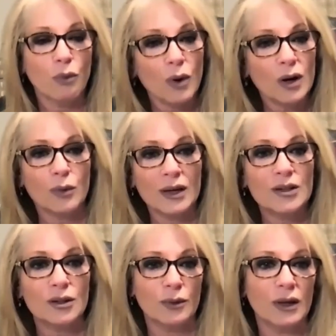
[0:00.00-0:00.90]
what are we
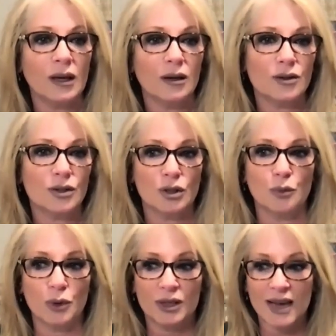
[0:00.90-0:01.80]
doing
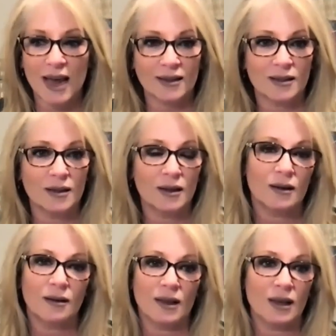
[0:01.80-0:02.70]
to protect
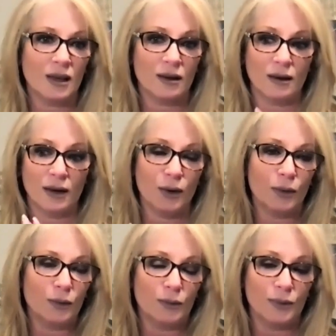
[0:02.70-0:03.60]
the you
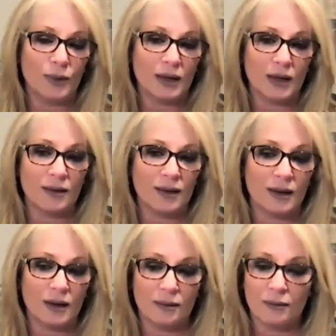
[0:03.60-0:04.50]
know the
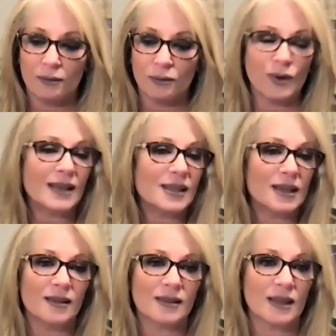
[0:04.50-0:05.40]
the
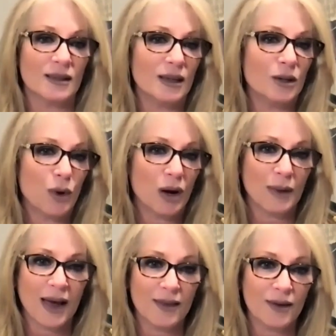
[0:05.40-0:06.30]
residents that need to walk
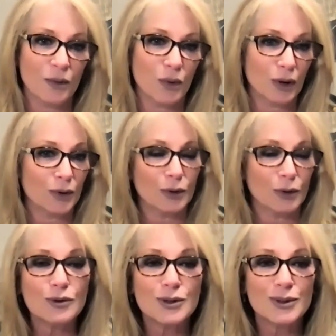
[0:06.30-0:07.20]
by there that want to go to the
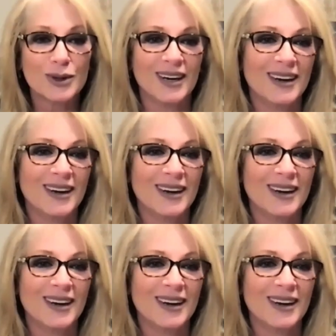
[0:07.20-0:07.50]
grocery store,